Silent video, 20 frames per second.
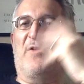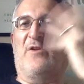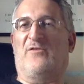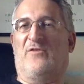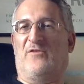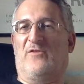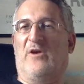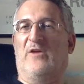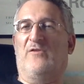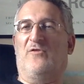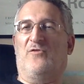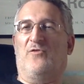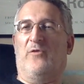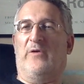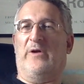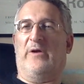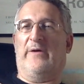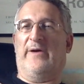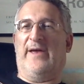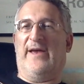such as going to
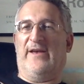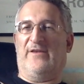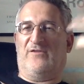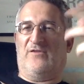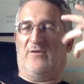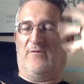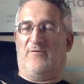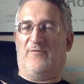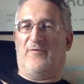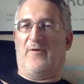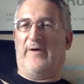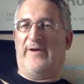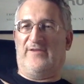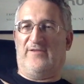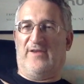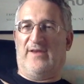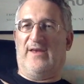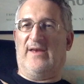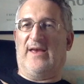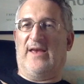join IS and
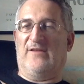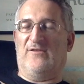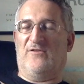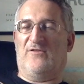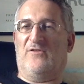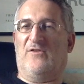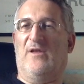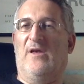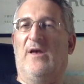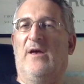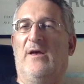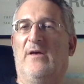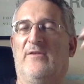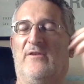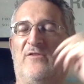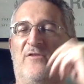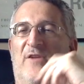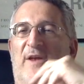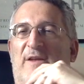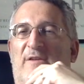fighting against
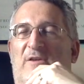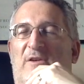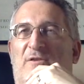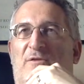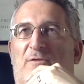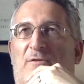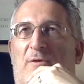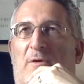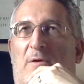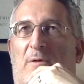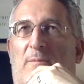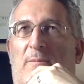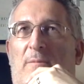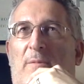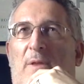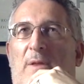the state he's from,